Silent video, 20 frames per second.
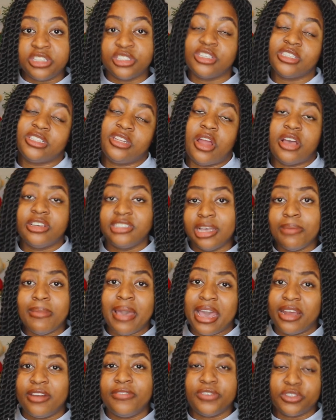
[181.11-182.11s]
because last time I
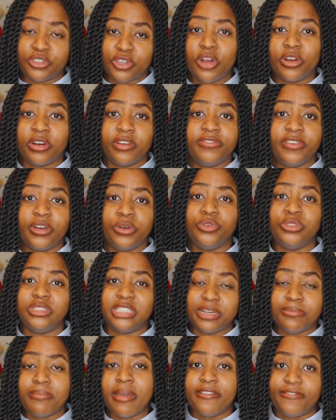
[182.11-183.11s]
had a photographer who
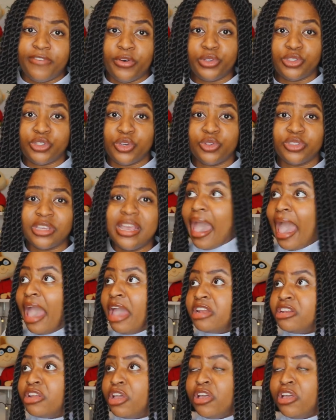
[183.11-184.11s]
did my photos, and